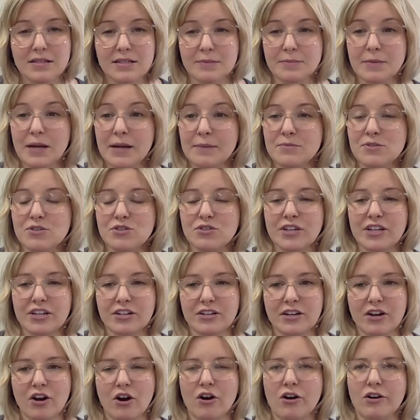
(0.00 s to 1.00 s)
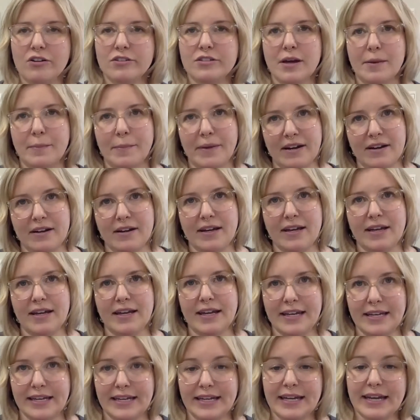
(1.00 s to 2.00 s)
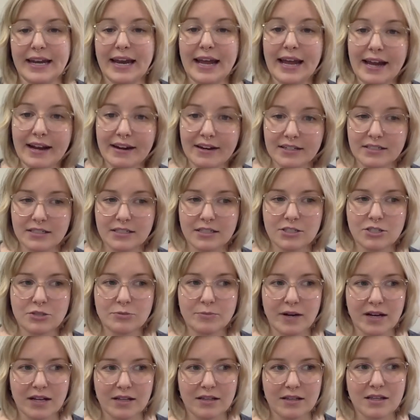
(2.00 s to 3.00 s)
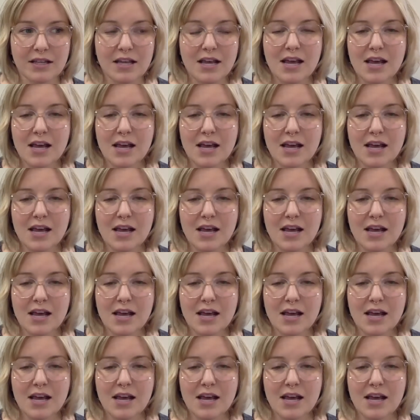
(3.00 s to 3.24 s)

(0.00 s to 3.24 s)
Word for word: Sometimes you'll hear it called American Indian Heritage Month.